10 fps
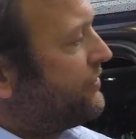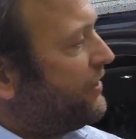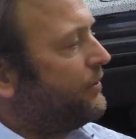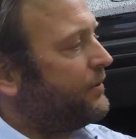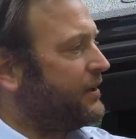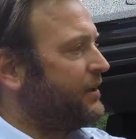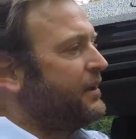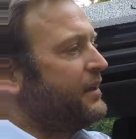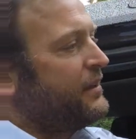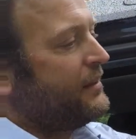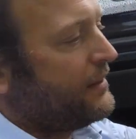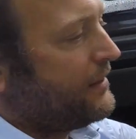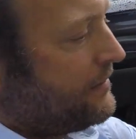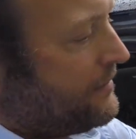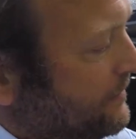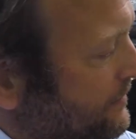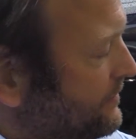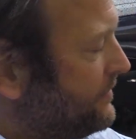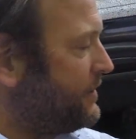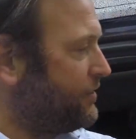kind of runs to
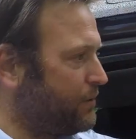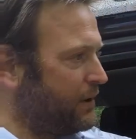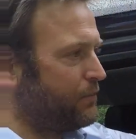there.